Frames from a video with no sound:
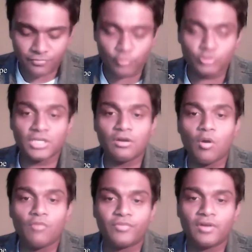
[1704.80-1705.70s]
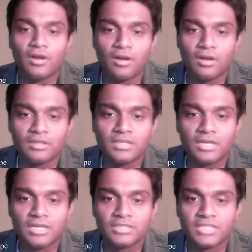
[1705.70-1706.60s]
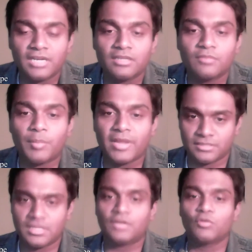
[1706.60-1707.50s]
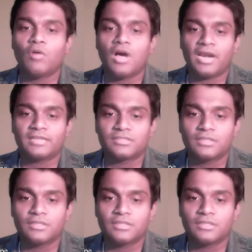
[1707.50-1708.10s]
future of the real estate, the place that you are at, sir?